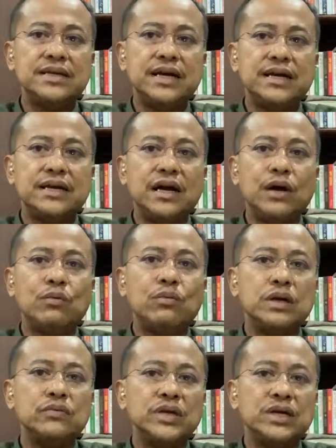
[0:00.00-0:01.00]
the era of
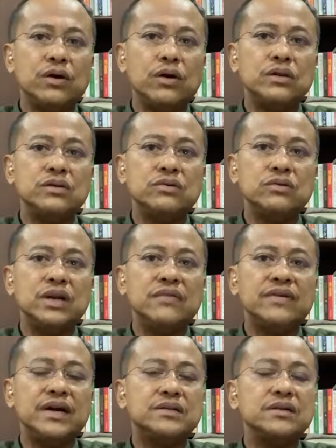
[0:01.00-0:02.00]
what we call
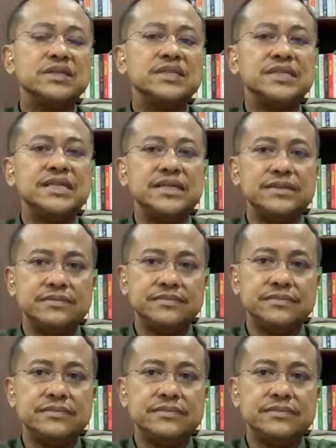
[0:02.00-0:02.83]
Khulafa al-Rashidin.